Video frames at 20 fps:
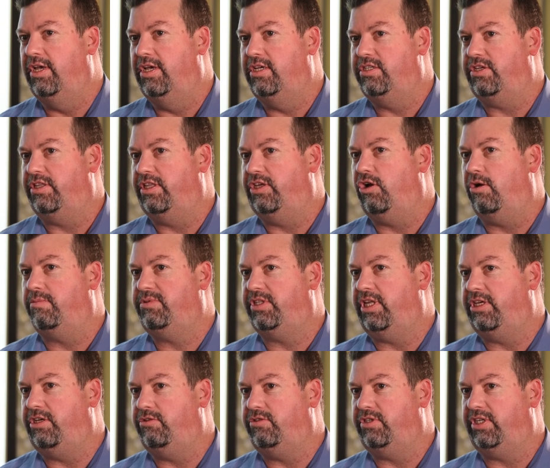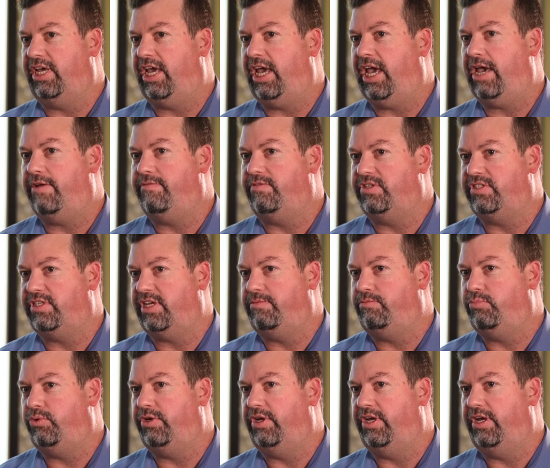So the option they usually have is they
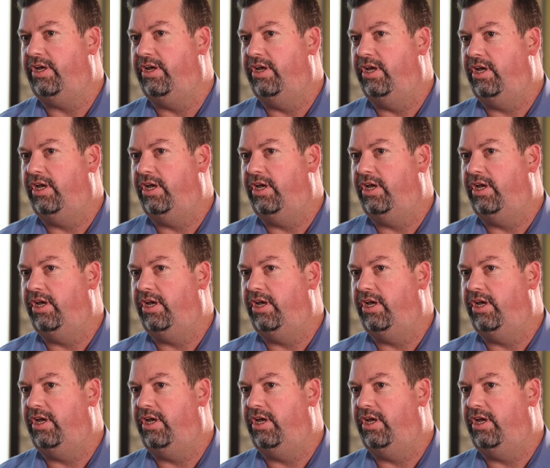put a